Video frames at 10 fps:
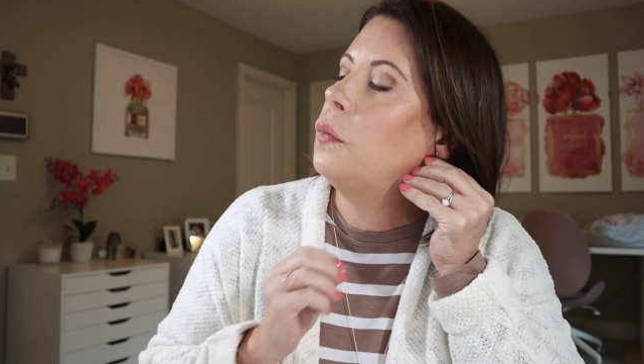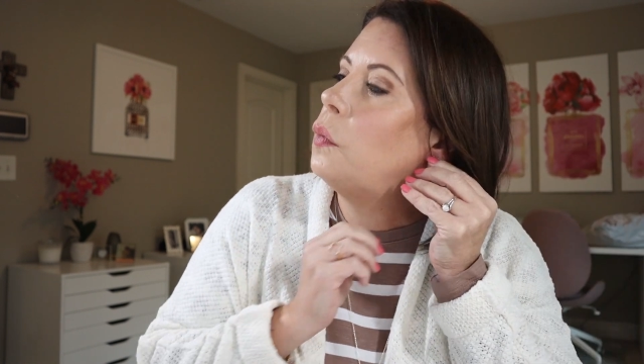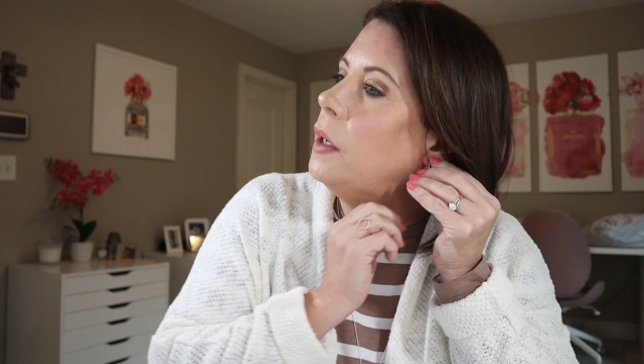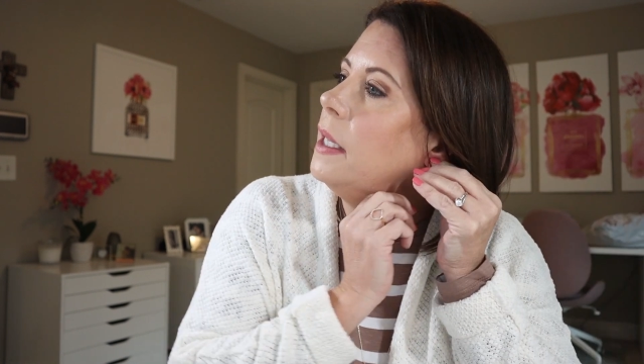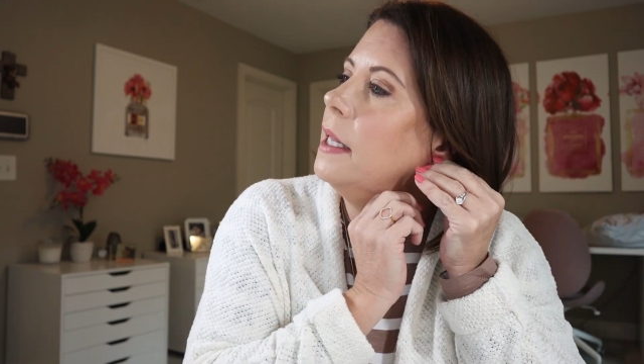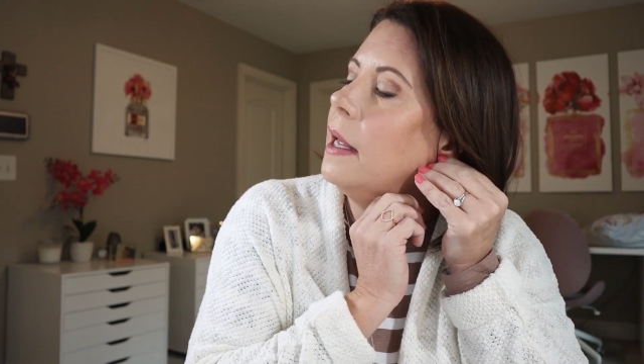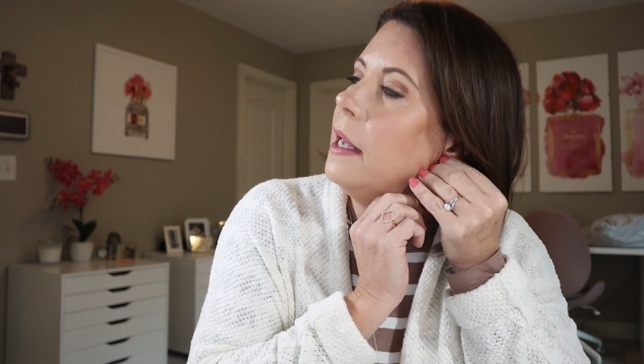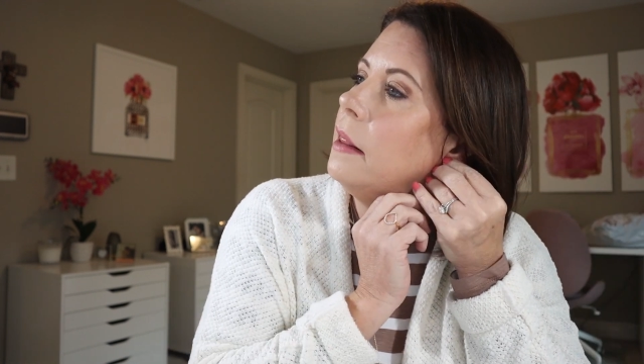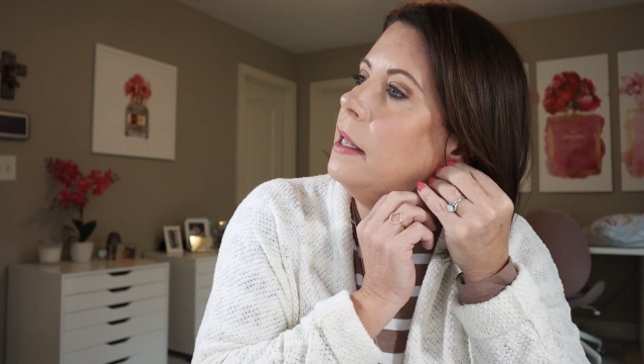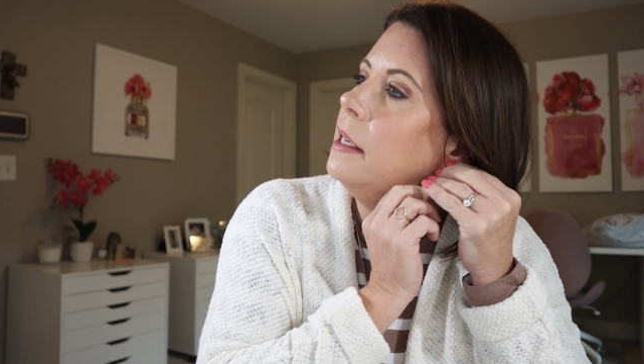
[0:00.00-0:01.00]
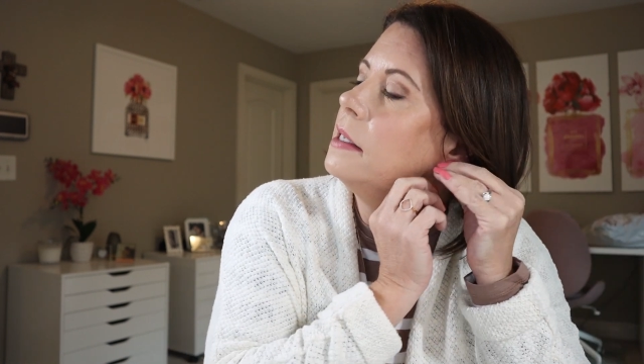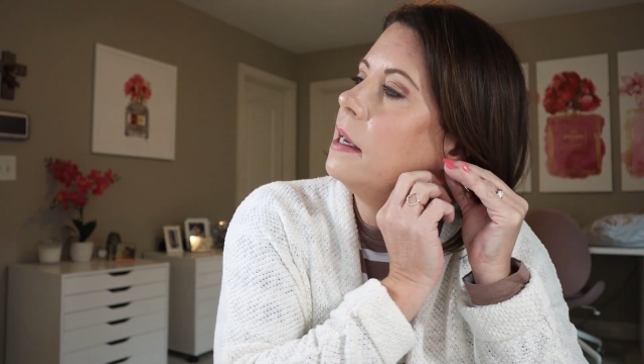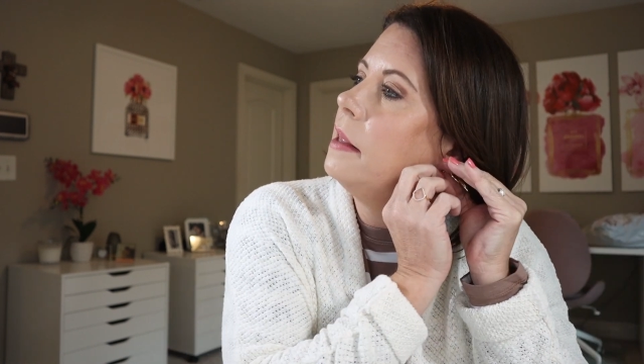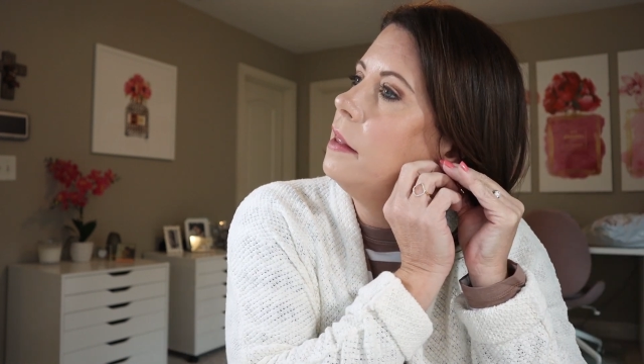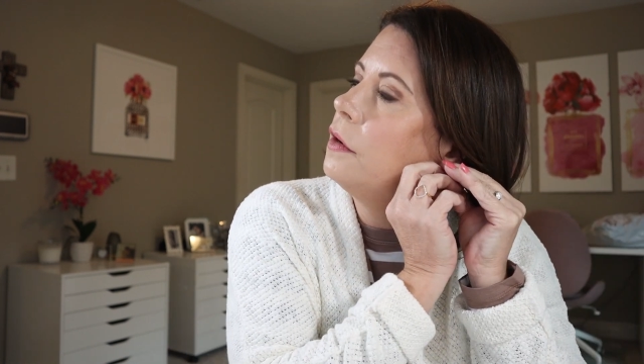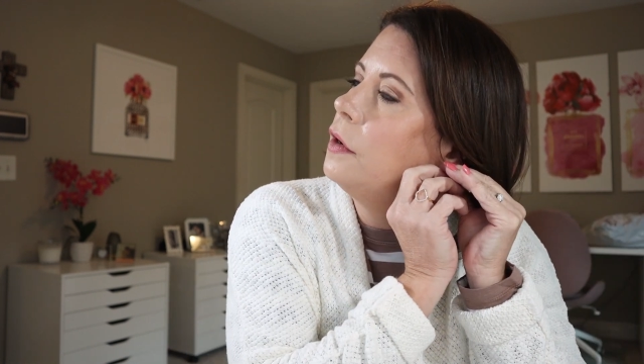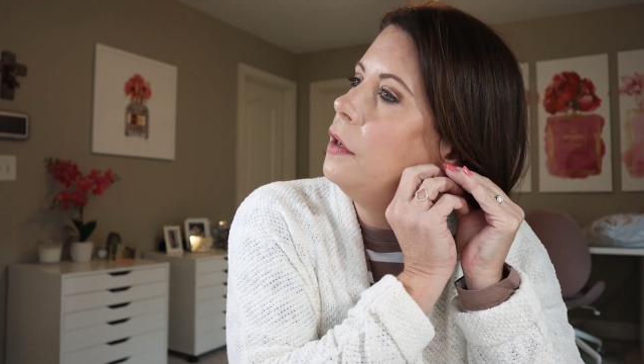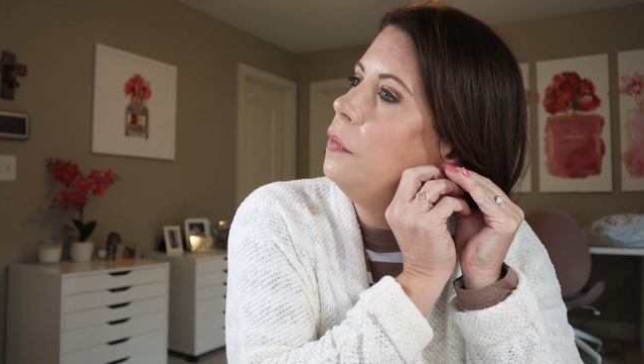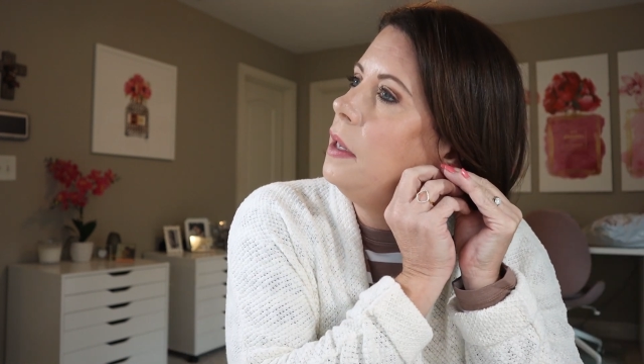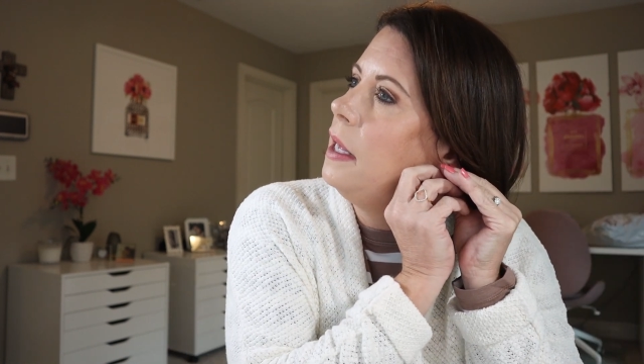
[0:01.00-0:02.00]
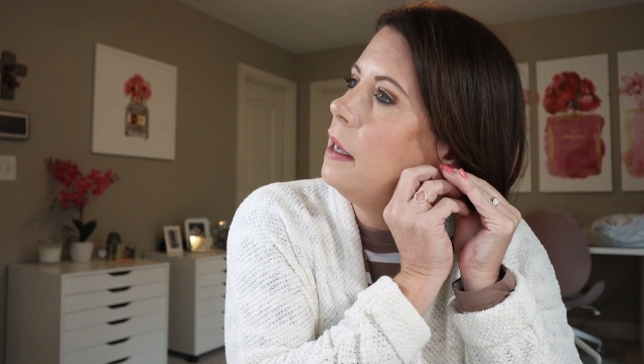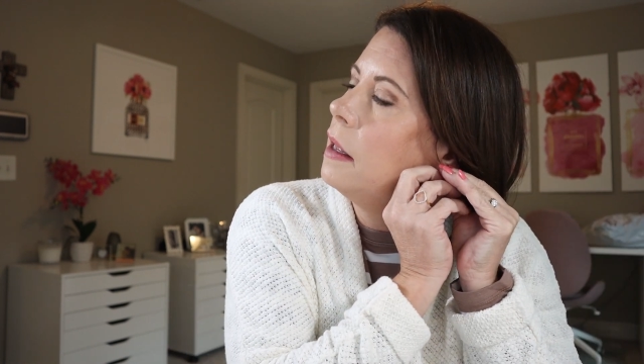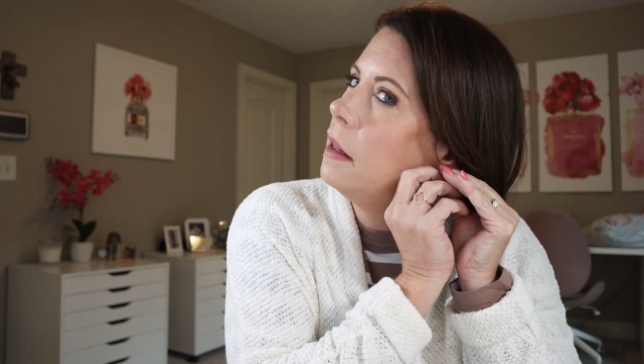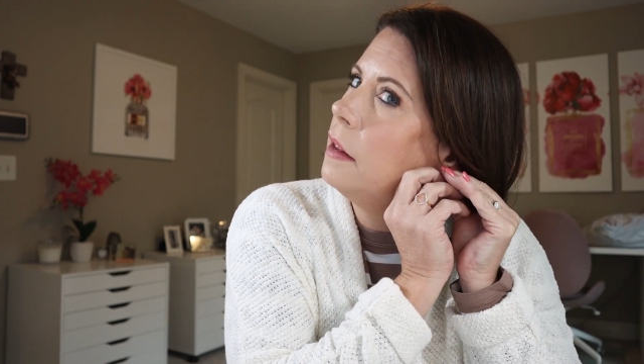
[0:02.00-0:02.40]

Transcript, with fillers: really like these. I think they're unique.